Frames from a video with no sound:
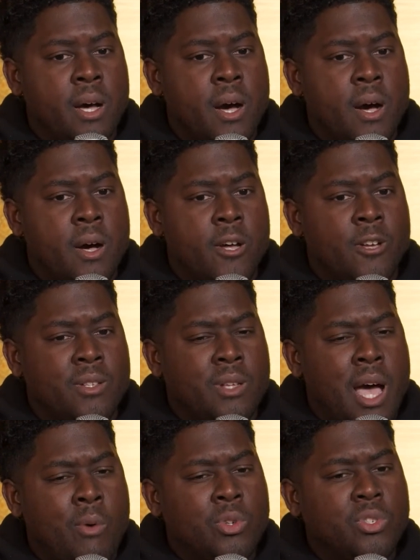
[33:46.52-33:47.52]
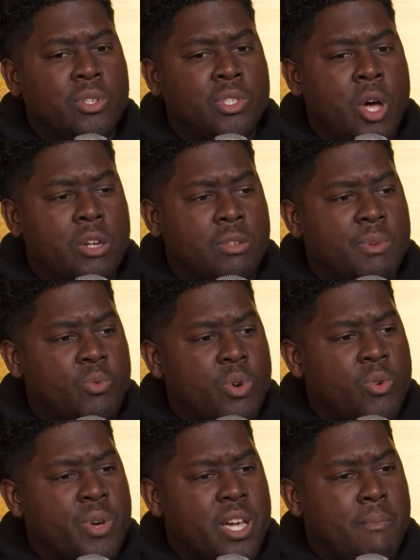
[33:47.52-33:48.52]
uh, i want you to talk to me
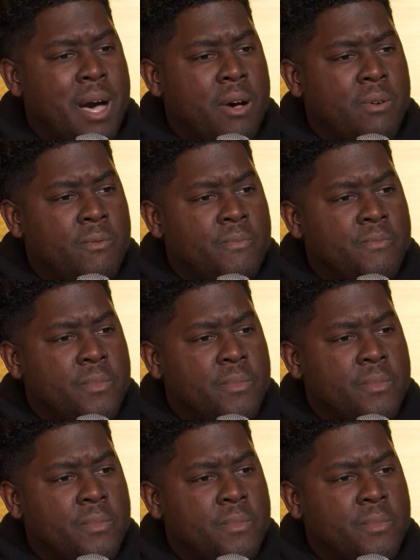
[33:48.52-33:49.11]
real quick about